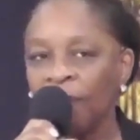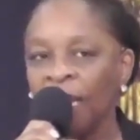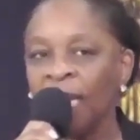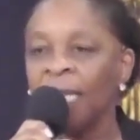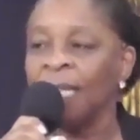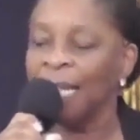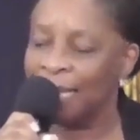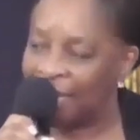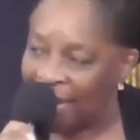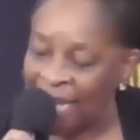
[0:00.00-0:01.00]
The
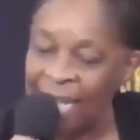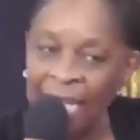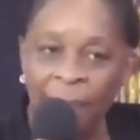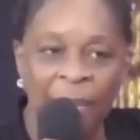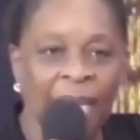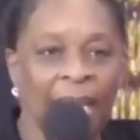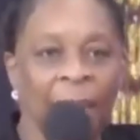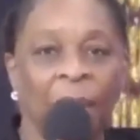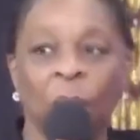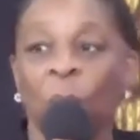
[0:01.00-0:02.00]
next day, he
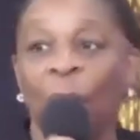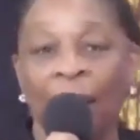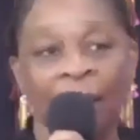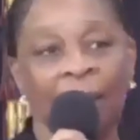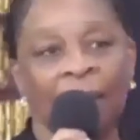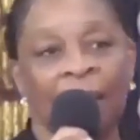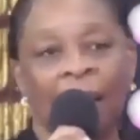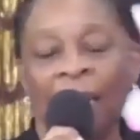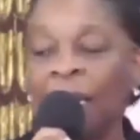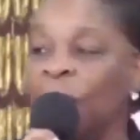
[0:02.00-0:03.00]
became unwell,
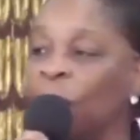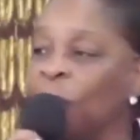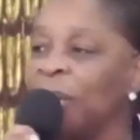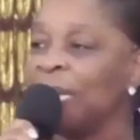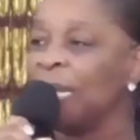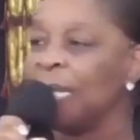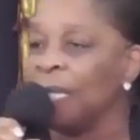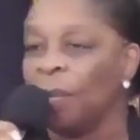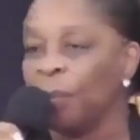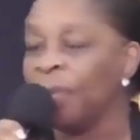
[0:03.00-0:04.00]
and they called me and said he's
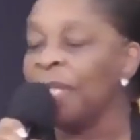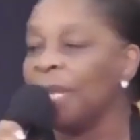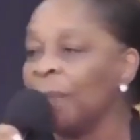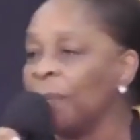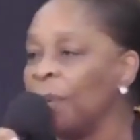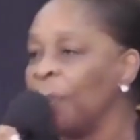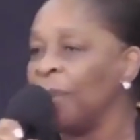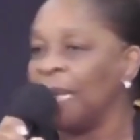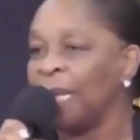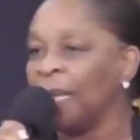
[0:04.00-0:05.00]
not breathing
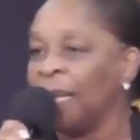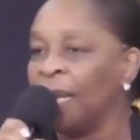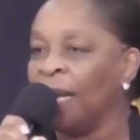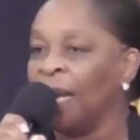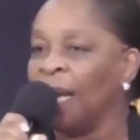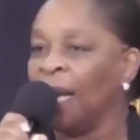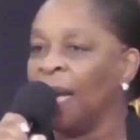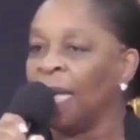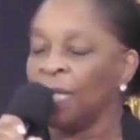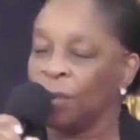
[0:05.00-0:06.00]
properly.
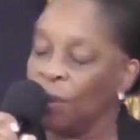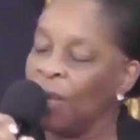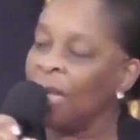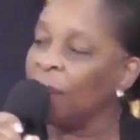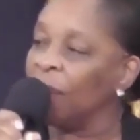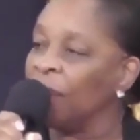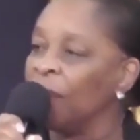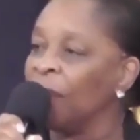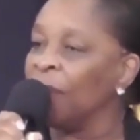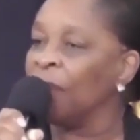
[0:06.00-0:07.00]
I saw him
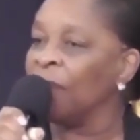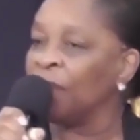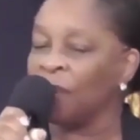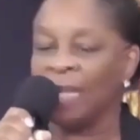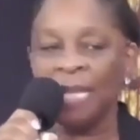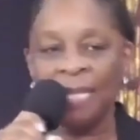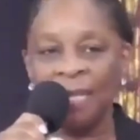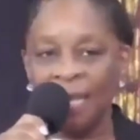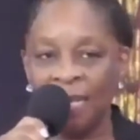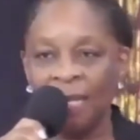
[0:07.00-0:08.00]
three days
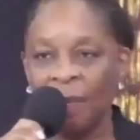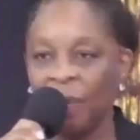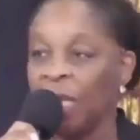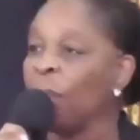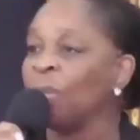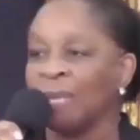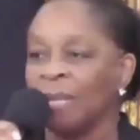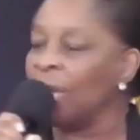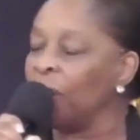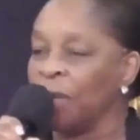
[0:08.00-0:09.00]
later, but he wasn't
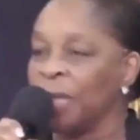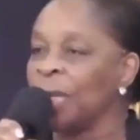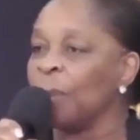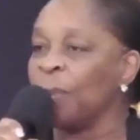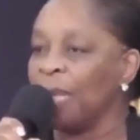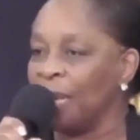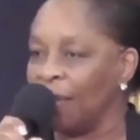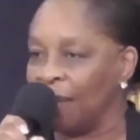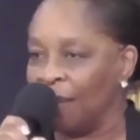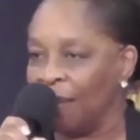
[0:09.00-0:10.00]
to speak.
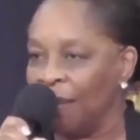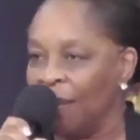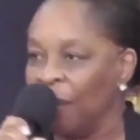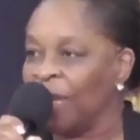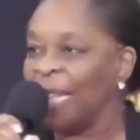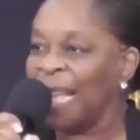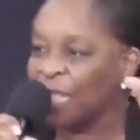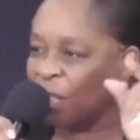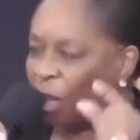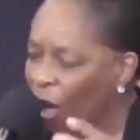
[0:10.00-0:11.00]
But the
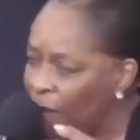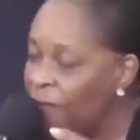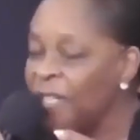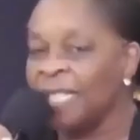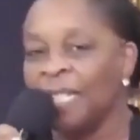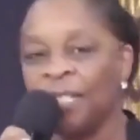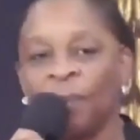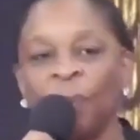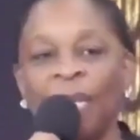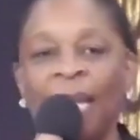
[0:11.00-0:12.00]
last
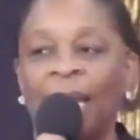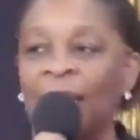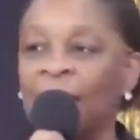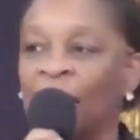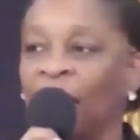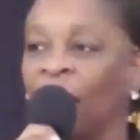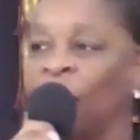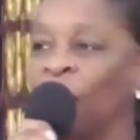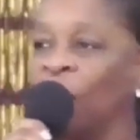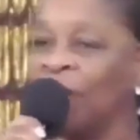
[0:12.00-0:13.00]
conversation we had
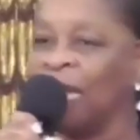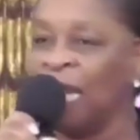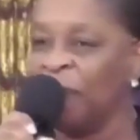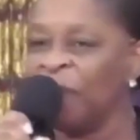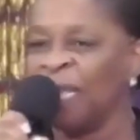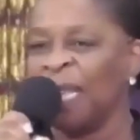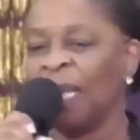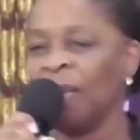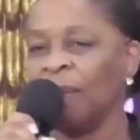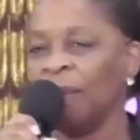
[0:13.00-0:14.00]
was him
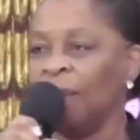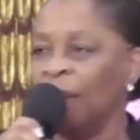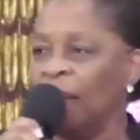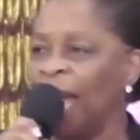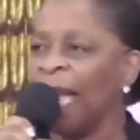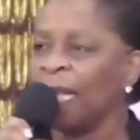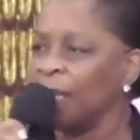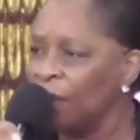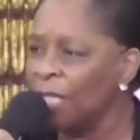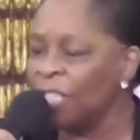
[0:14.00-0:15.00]
saying,
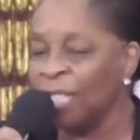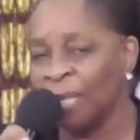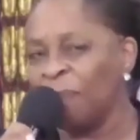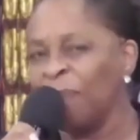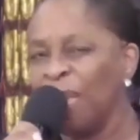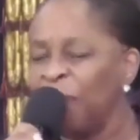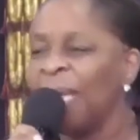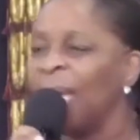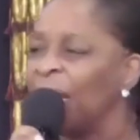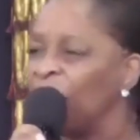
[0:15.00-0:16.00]
acknowledging that maybe he
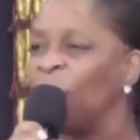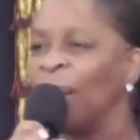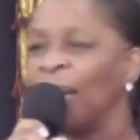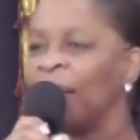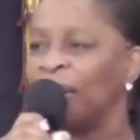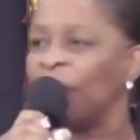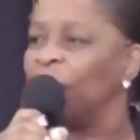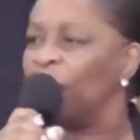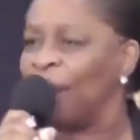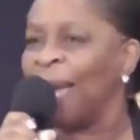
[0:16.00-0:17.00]
hadn't quite got it
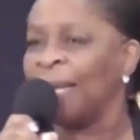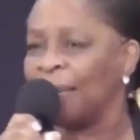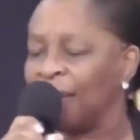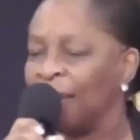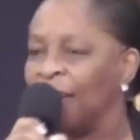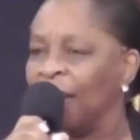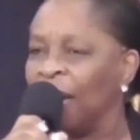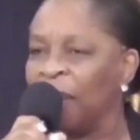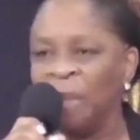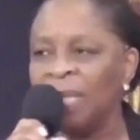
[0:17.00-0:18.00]
right,
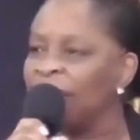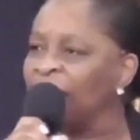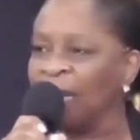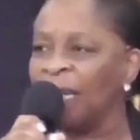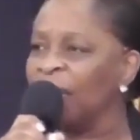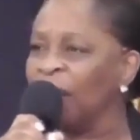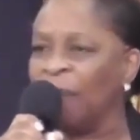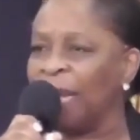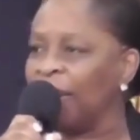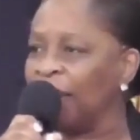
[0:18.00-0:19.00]
and me saying, It don't
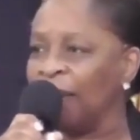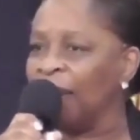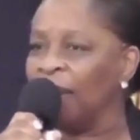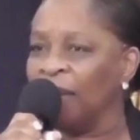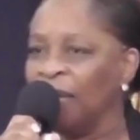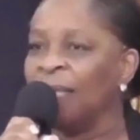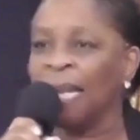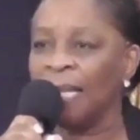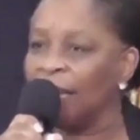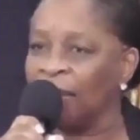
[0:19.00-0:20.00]
matter. Your
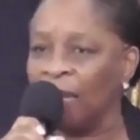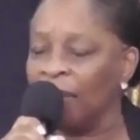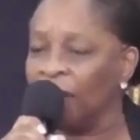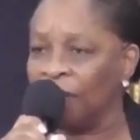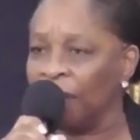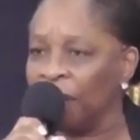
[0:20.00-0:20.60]
daddy and I love you.